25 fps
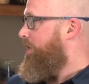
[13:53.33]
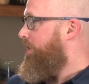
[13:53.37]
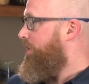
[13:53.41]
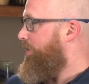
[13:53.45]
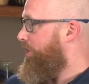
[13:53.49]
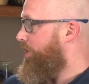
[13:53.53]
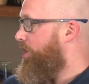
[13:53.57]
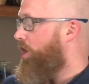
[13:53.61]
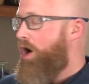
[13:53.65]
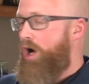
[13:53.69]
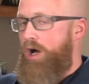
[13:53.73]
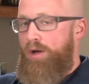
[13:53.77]

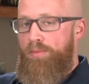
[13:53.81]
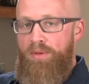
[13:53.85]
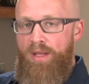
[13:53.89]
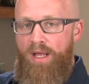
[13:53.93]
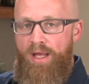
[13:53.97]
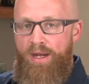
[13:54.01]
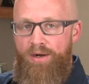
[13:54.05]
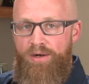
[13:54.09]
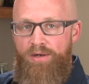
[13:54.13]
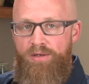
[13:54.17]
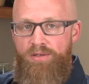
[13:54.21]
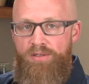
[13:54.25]
The
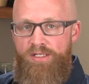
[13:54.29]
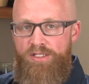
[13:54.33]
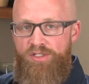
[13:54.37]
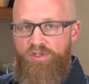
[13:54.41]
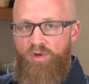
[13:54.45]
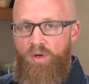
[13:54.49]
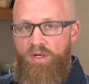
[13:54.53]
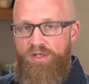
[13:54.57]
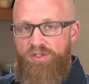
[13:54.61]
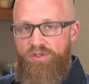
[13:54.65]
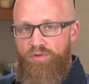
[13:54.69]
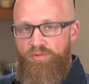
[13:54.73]
gallbladder is
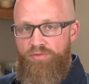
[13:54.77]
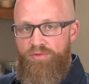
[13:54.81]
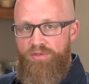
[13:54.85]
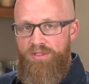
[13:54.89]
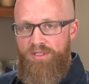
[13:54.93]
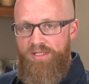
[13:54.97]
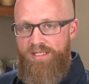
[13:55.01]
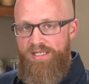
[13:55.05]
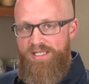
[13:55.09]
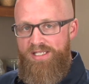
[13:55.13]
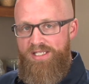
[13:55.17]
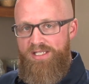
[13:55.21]
going to
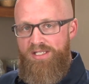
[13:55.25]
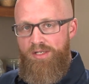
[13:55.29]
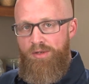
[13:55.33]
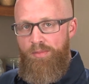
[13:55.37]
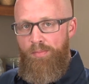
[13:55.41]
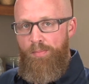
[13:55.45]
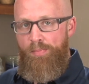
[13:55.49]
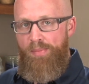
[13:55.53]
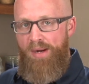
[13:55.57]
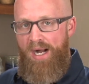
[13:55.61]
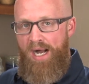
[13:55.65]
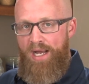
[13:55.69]
release
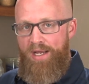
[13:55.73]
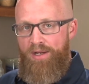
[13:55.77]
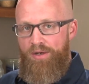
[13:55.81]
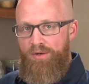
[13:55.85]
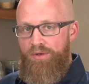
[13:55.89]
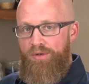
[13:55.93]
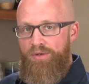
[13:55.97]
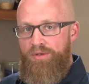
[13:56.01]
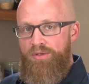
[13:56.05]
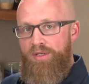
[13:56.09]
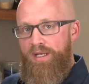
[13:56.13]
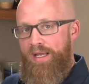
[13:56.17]

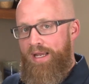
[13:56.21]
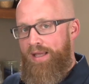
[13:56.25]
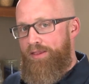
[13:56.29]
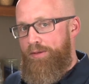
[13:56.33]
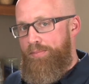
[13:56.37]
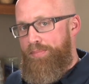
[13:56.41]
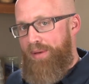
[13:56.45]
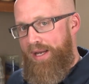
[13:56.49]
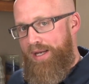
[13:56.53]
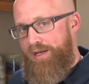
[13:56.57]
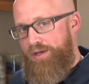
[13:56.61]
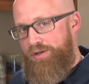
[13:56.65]
bile, and
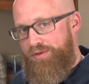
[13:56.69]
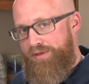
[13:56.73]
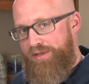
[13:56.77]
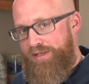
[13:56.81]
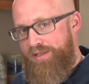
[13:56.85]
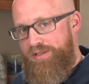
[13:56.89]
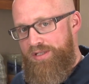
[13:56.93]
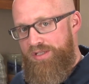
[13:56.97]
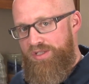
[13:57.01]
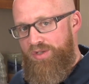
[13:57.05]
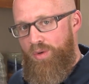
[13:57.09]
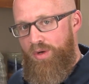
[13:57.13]
the
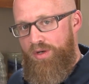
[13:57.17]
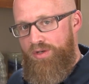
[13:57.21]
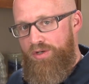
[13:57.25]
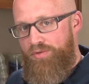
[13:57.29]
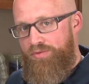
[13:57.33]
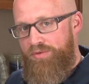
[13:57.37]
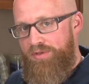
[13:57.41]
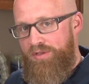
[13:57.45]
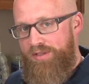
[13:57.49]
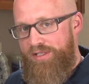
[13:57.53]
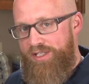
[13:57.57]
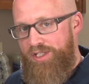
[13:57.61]
pancreas is going to
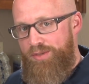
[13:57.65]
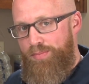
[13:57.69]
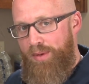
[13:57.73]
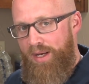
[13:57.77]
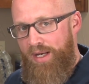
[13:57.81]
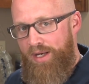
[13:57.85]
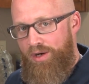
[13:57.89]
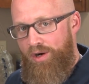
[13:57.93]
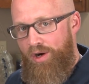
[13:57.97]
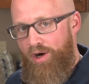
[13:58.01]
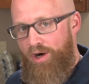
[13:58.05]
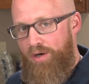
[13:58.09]
release
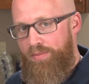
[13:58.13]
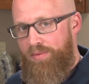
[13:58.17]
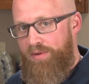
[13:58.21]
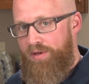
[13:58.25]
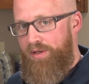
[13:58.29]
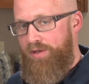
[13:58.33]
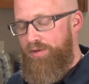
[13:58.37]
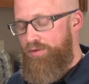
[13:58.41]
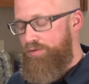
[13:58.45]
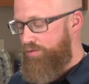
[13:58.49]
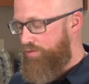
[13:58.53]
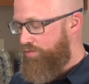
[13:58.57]

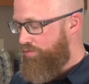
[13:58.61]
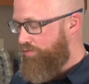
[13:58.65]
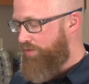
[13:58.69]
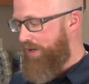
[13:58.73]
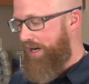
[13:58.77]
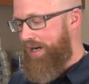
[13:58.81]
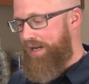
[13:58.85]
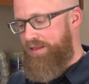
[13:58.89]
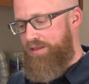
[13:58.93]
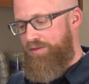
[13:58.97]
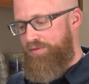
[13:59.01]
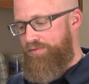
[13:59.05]
bicarbonate
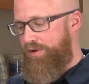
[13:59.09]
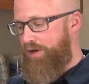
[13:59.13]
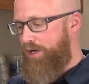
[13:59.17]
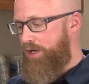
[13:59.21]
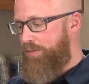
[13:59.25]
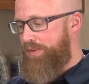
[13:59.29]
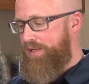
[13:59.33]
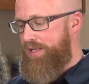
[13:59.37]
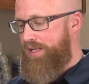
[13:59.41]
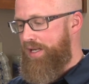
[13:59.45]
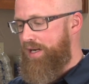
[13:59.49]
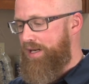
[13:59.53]
right at the
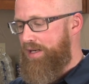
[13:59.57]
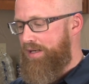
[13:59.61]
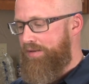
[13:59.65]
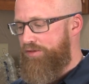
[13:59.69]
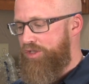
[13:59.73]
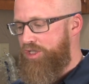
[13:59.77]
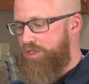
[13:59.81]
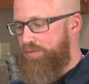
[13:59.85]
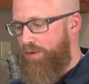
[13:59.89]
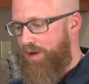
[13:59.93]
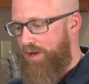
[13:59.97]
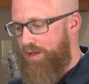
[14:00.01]
very beginning of
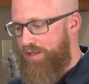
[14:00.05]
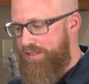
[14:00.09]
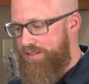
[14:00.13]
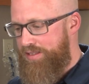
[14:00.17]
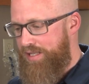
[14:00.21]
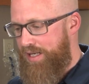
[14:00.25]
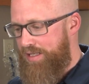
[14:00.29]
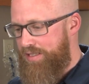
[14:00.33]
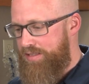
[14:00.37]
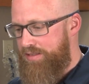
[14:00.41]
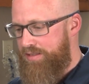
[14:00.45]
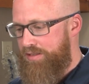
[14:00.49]
the small
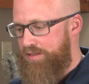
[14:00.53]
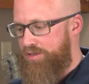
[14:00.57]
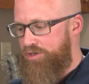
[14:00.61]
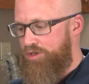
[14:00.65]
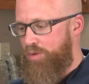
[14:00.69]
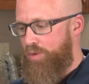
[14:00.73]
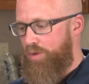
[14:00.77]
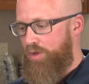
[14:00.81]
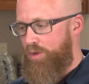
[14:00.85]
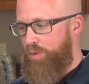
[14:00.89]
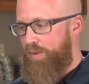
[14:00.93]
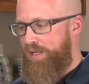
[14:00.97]
intestine
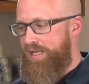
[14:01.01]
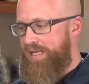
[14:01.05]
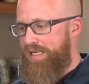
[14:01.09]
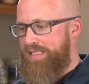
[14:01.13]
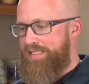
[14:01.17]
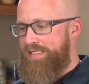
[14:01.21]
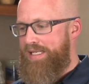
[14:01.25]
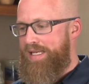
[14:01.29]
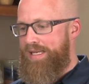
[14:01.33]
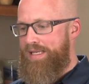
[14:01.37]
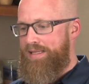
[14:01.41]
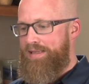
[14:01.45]
so that we
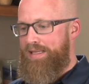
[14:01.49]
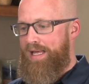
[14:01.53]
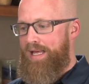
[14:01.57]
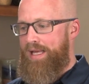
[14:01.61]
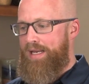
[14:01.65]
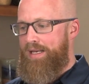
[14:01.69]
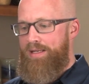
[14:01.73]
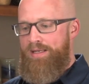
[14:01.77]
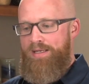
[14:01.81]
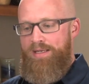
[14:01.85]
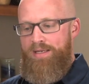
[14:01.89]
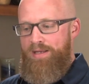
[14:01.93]
can take
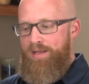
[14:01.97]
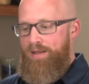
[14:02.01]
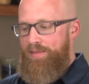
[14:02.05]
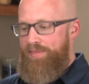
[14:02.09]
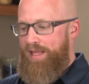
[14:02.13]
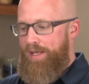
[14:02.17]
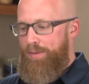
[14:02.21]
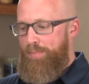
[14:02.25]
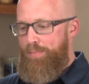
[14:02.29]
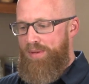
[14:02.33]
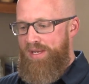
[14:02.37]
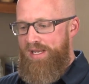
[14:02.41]
that
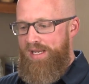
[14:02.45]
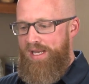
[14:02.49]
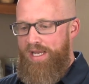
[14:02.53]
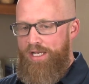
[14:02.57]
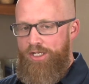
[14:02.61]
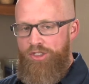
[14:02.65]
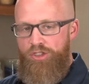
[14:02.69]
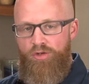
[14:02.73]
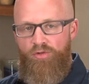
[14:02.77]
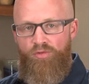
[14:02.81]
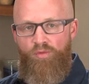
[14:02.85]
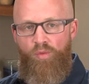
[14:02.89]

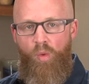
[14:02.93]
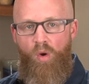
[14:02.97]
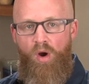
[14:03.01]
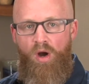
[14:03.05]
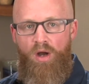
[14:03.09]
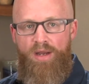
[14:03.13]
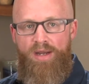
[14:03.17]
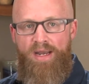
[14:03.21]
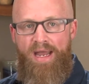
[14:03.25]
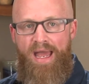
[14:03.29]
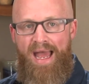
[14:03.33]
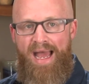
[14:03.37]
pH of
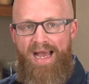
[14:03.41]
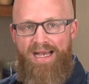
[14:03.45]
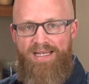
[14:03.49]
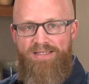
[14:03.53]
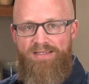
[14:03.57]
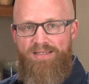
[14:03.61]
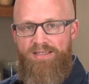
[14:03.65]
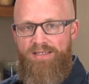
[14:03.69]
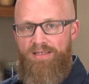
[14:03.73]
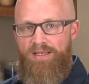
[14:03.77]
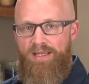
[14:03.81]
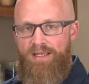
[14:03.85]
1
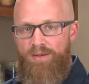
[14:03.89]
acid